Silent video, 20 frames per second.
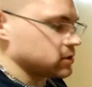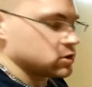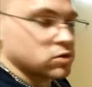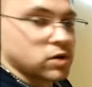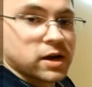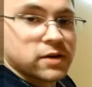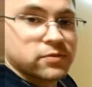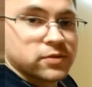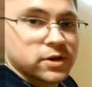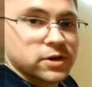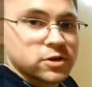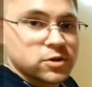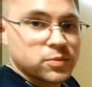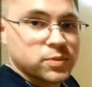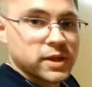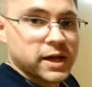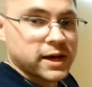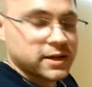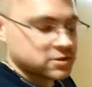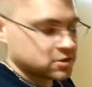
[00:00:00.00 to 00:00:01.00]
dry fire your
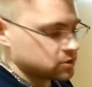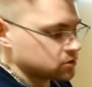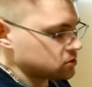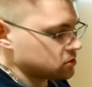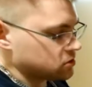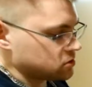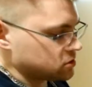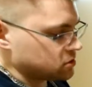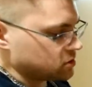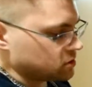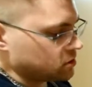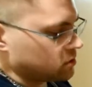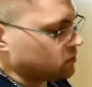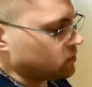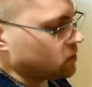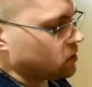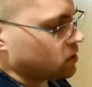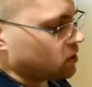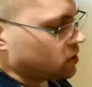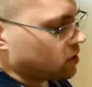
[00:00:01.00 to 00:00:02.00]
blasters,
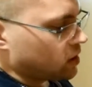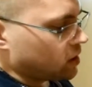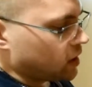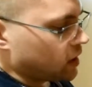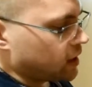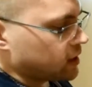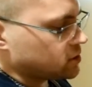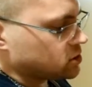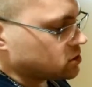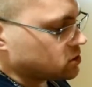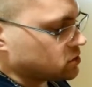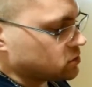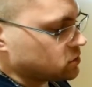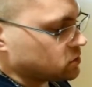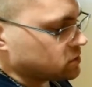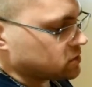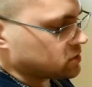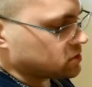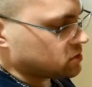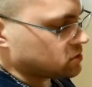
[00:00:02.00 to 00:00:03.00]
I just
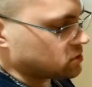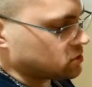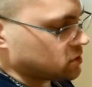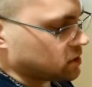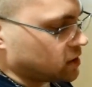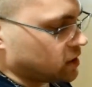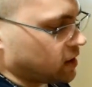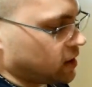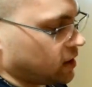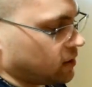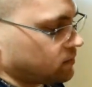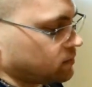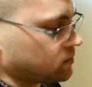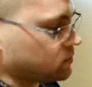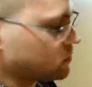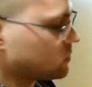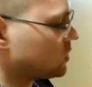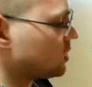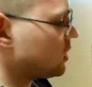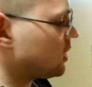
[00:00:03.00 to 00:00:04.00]
use this
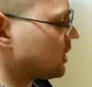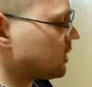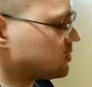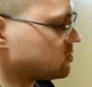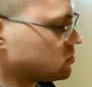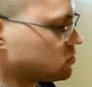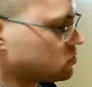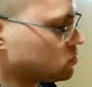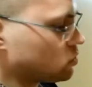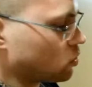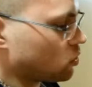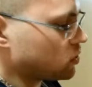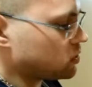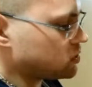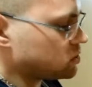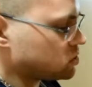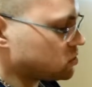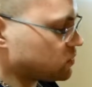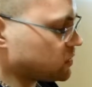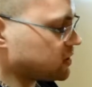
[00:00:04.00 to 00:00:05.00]
as
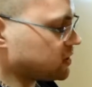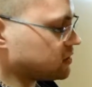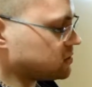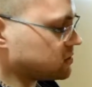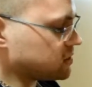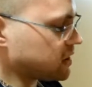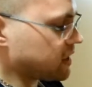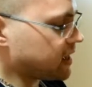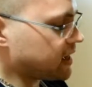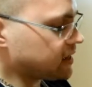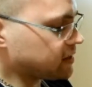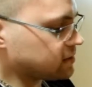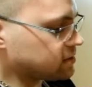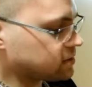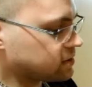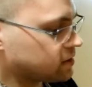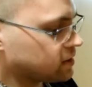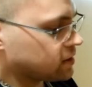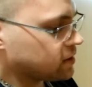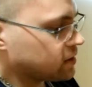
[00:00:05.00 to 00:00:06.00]
storage, because you can't,
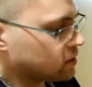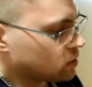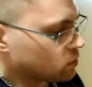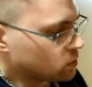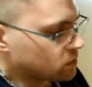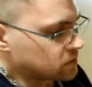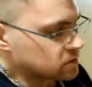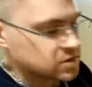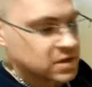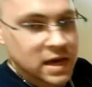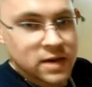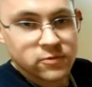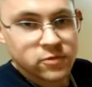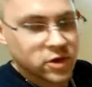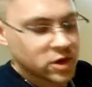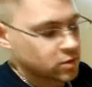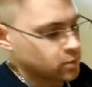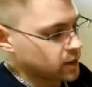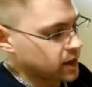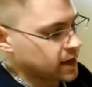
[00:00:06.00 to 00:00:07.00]
with a slam
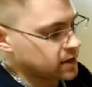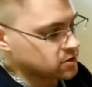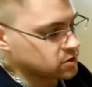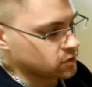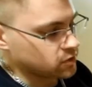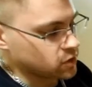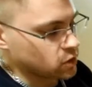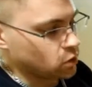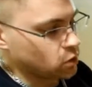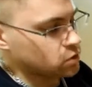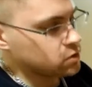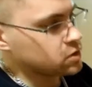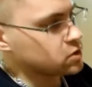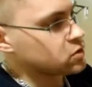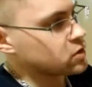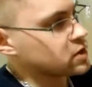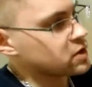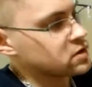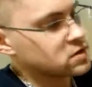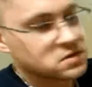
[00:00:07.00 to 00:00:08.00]
fire blaster, if you hold the
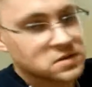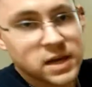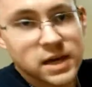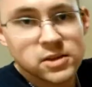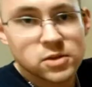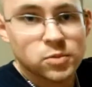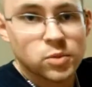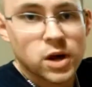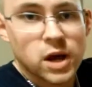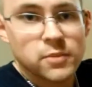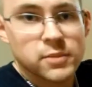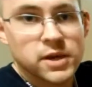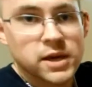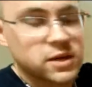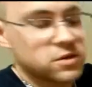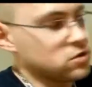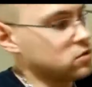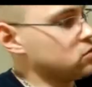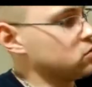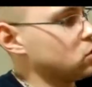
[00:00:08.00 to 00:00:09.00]
trigger inside the priming handle